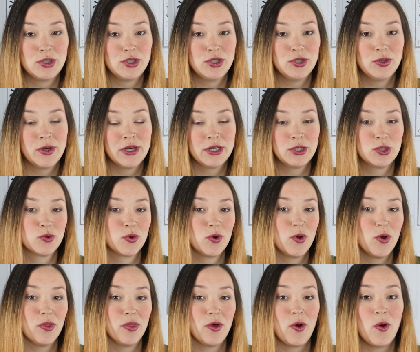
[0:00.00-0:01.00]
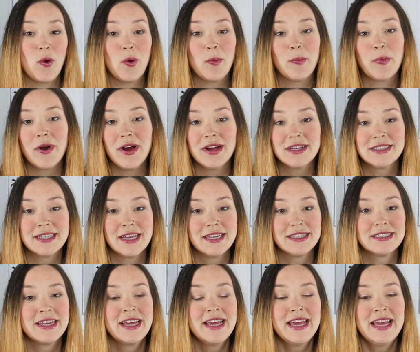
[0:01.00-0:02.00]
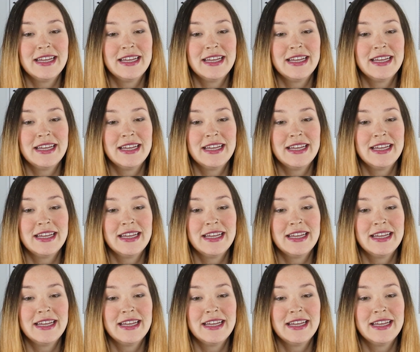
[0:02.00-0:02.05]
to control the whole process